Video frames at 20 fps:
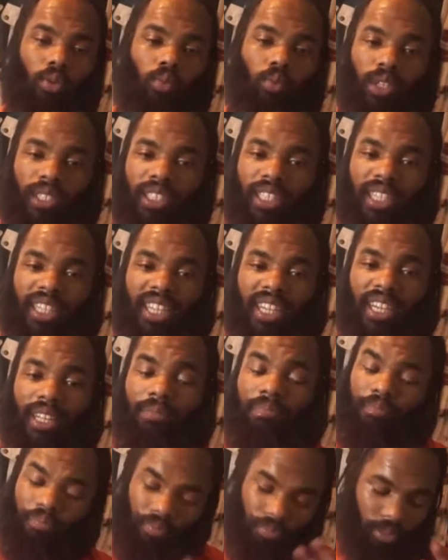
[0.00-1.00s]
Once
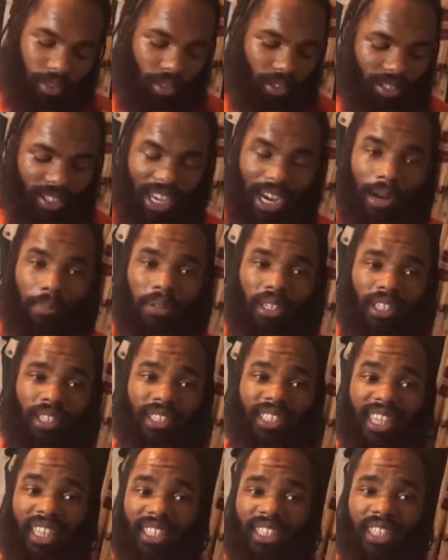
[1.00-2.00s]
again, time under
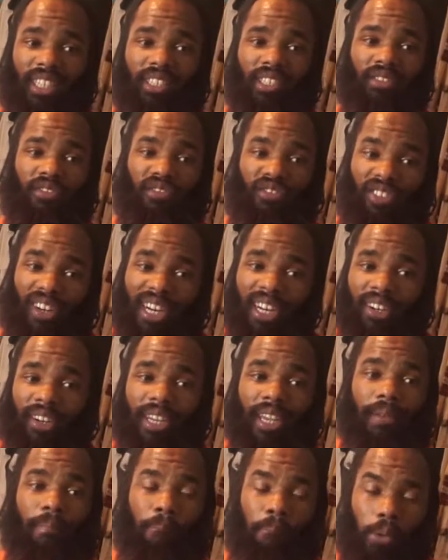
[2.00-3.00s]
tension is
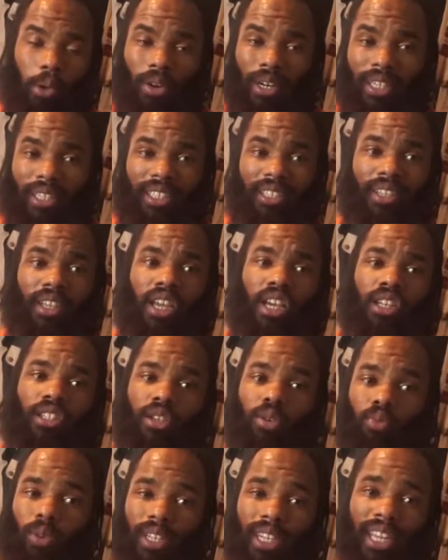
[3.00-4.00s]
very important.
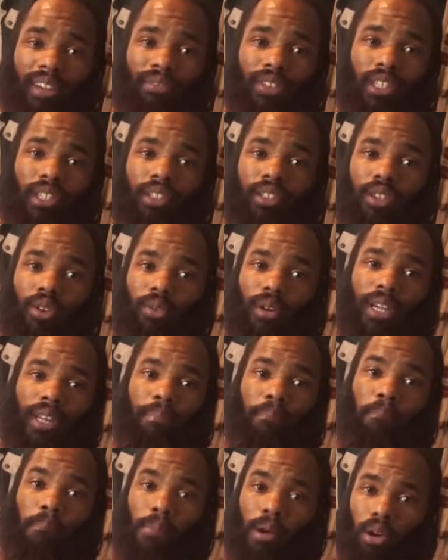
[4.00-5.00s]
So whenever you're
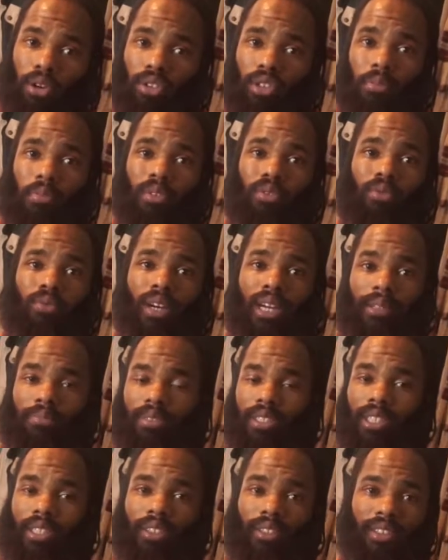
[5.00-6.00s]
doing multiple
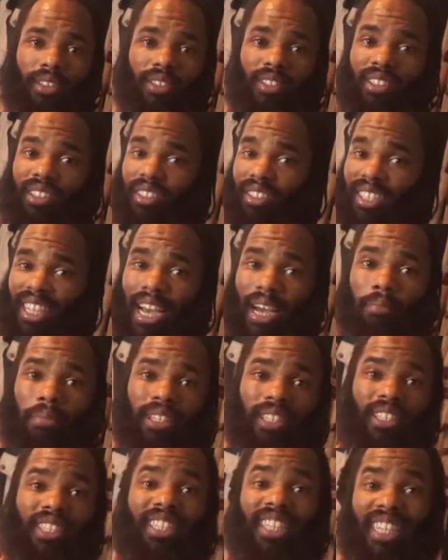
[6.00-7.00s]
reps, your time
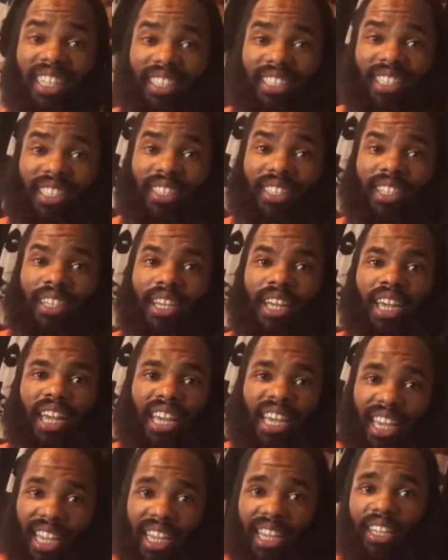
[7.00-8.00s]
under tension
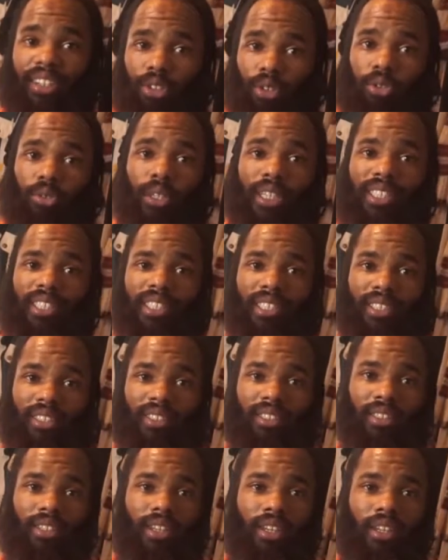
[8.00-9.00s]

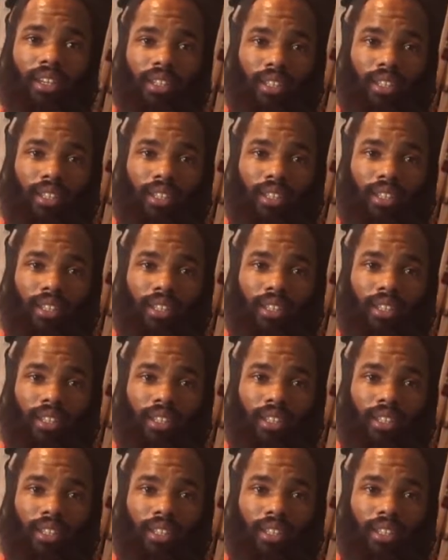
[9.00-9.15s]
increases.